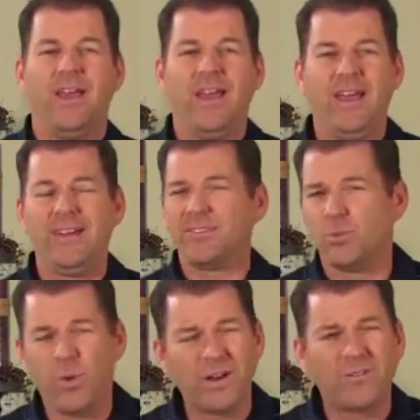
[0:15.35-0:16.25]
And it's
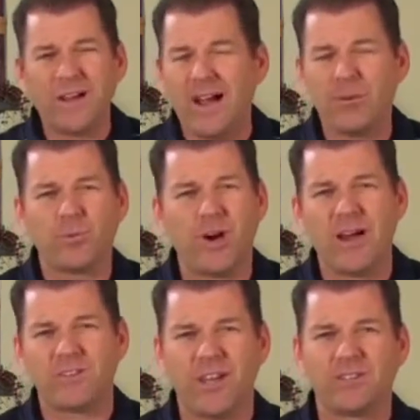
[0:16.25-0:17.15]
a one-of-a-kind
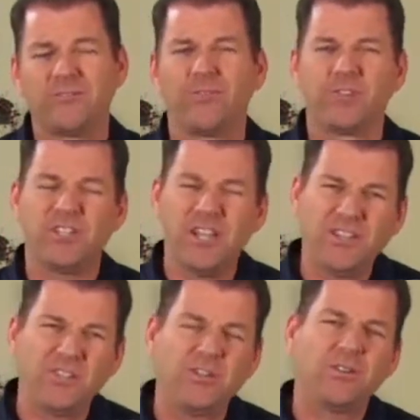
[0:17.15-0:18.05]
process for
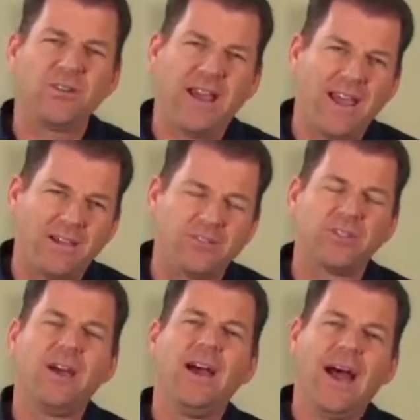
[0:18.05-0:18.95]
teaching your hands
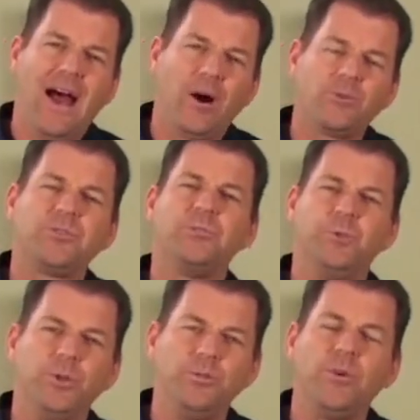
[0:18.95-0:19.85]
how to
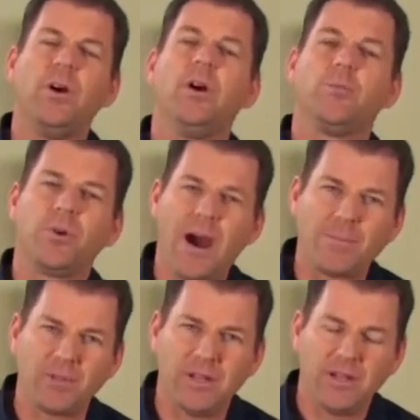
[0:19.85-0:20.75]
move
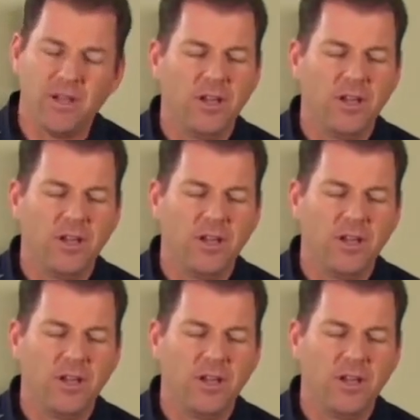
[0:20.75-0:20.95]
properly.